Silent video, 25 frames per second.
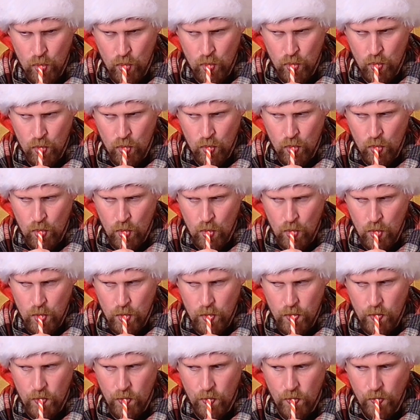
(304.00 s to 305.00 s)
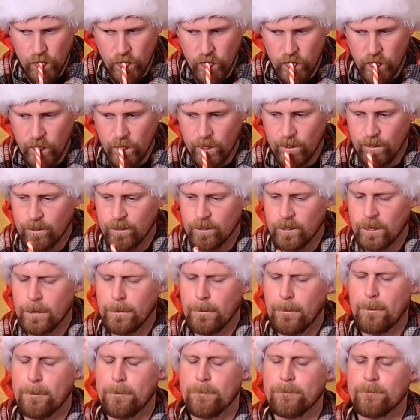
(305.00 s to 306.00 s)

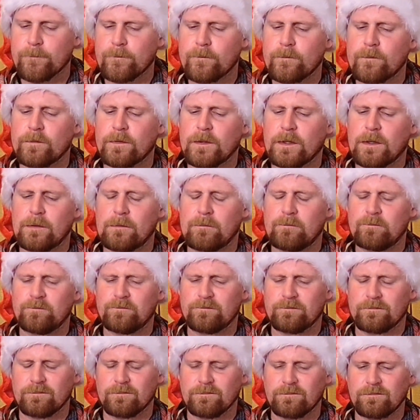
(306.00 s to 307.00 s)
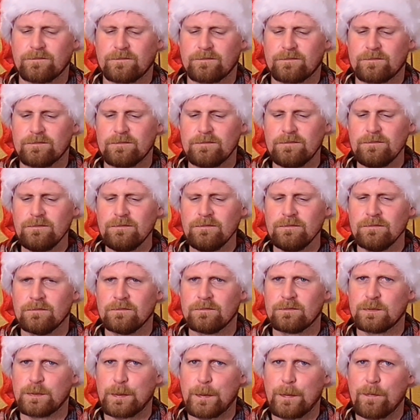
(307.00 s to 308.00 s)

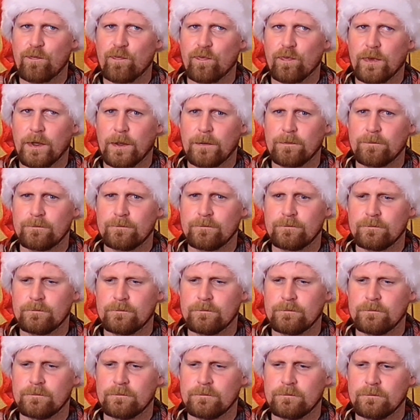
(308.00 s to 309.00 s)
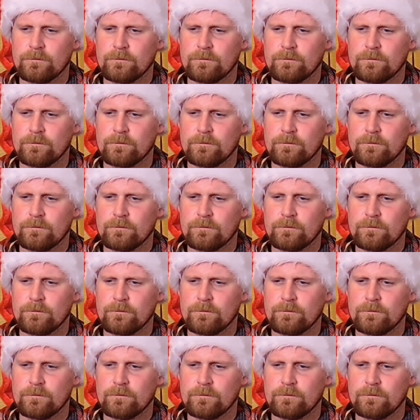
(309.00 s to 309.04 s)
(no one is talking)